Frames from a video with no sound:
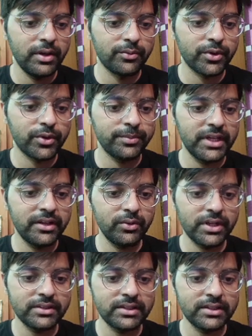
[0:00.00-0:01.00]
From there you
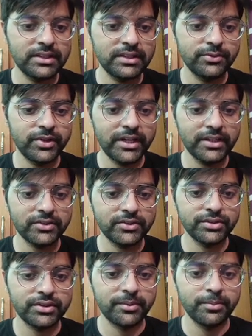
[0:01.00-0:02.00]
can see these various
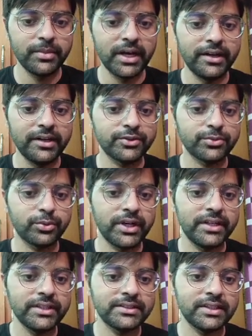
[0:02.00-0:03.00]
concepts: binary
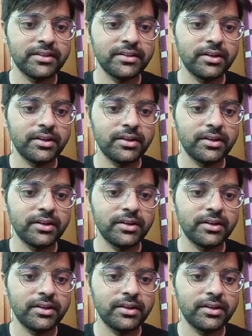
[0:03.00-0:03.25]
exponentation,